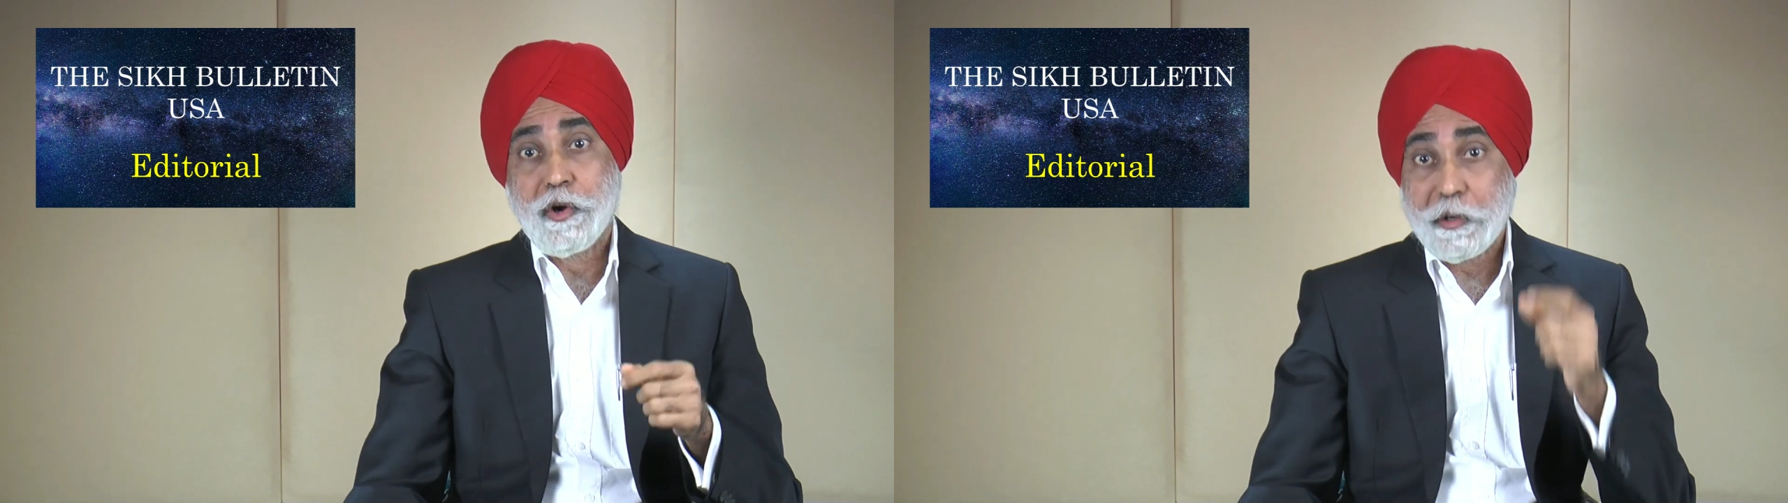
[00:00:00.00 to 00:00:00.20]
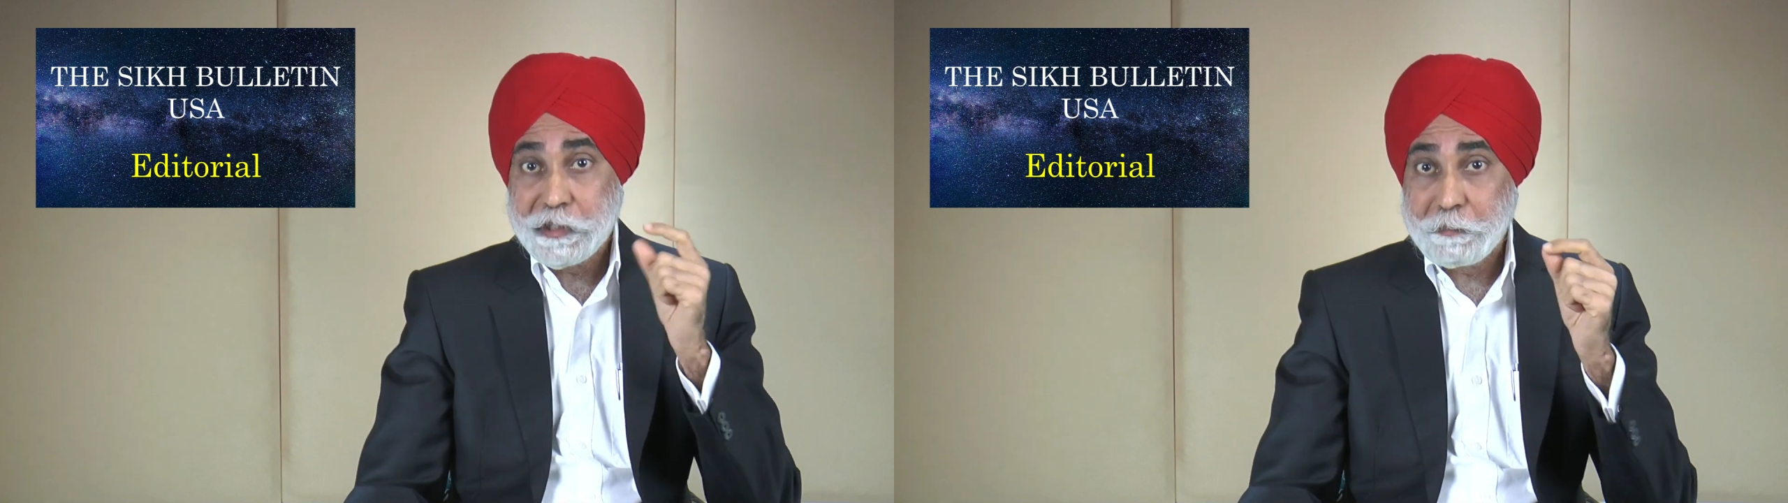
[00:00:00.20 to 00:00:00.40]

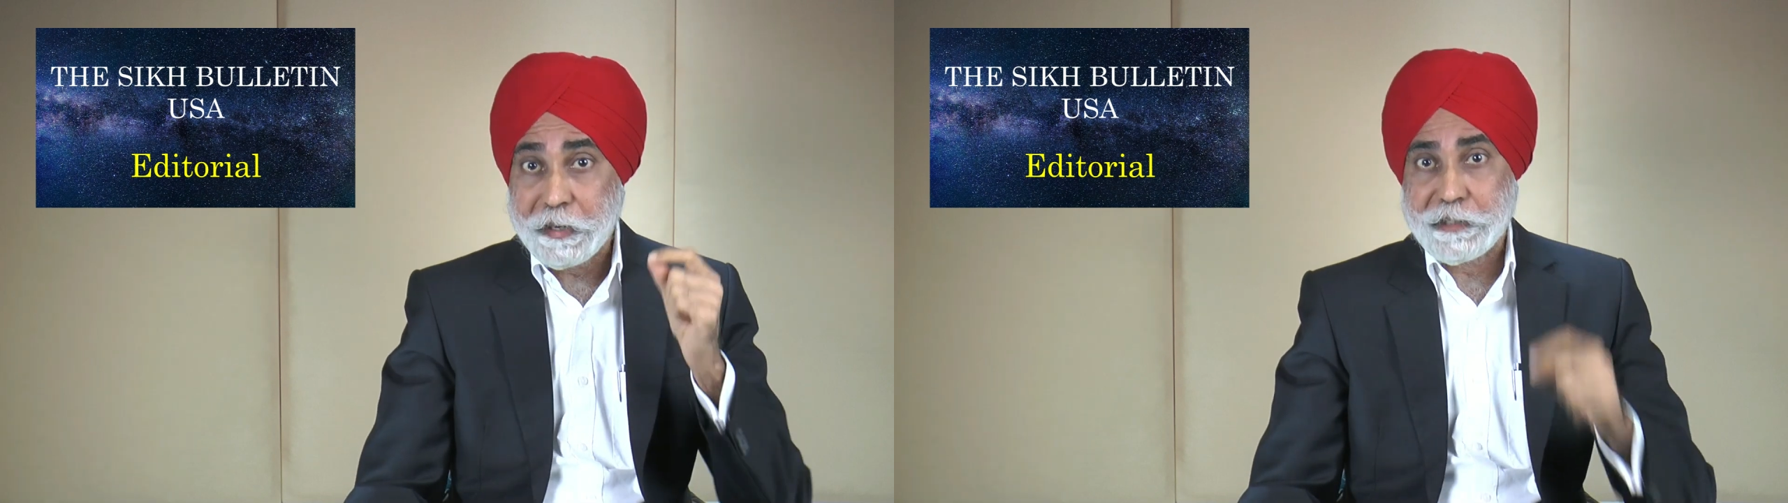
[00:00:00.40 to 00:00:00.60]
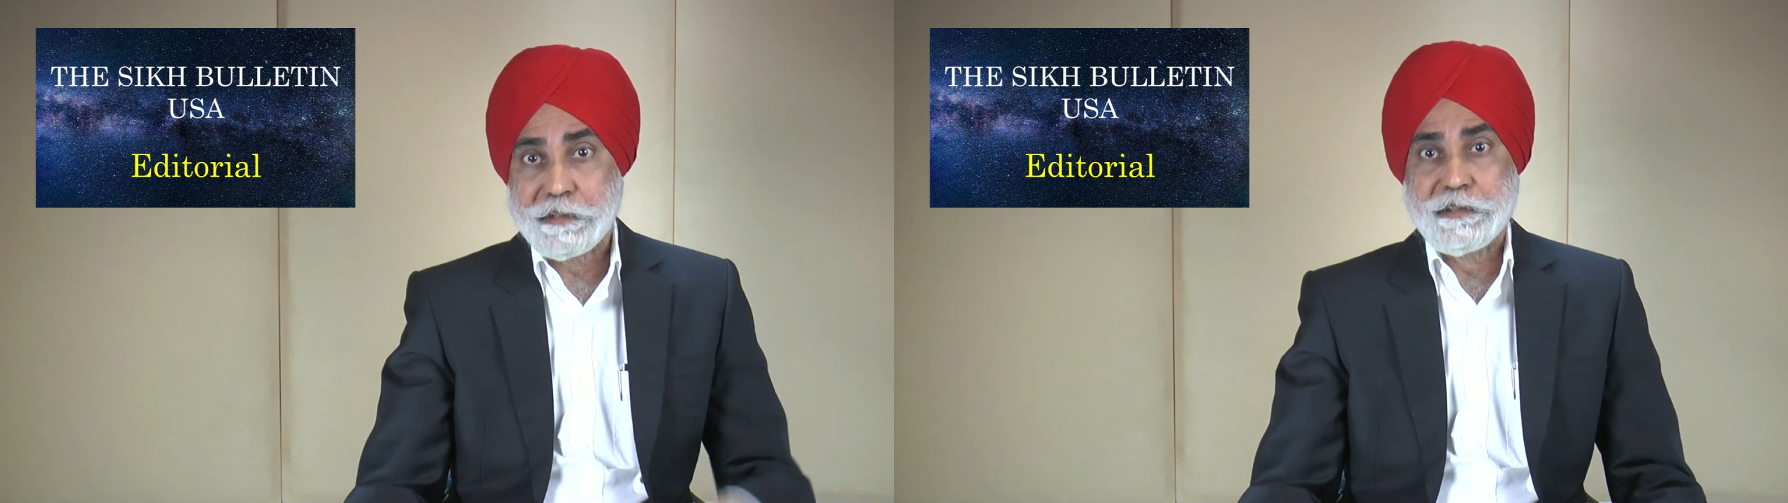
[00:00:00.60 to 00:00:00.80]
on the
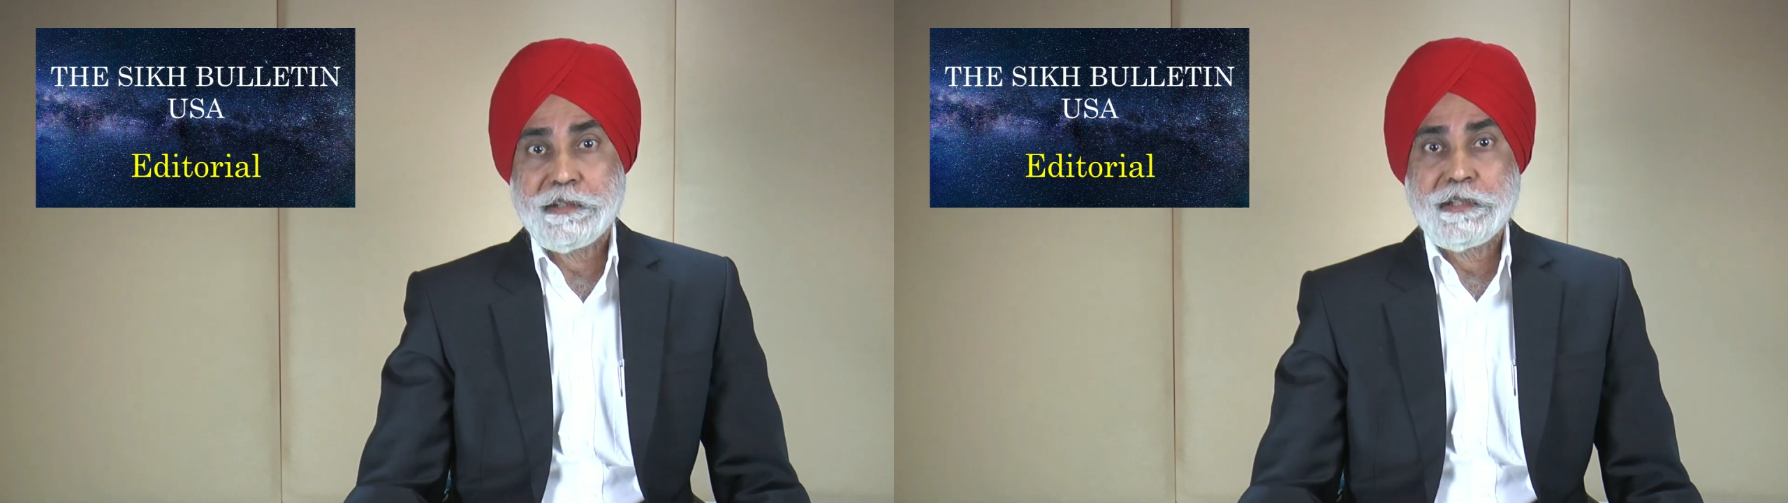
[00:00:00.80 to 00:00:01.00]
matter.